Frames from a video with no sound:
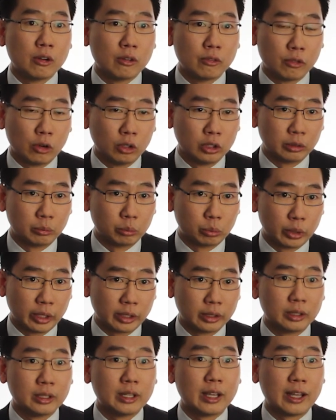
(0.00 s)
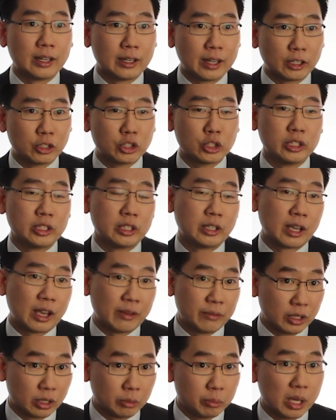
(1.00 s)
falling pregnant and actually
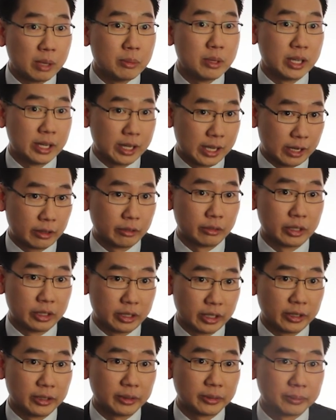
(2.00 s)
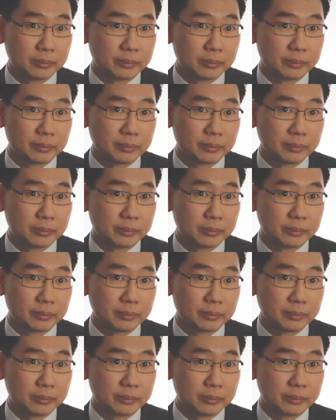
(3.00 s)
having a baby at the end of the day.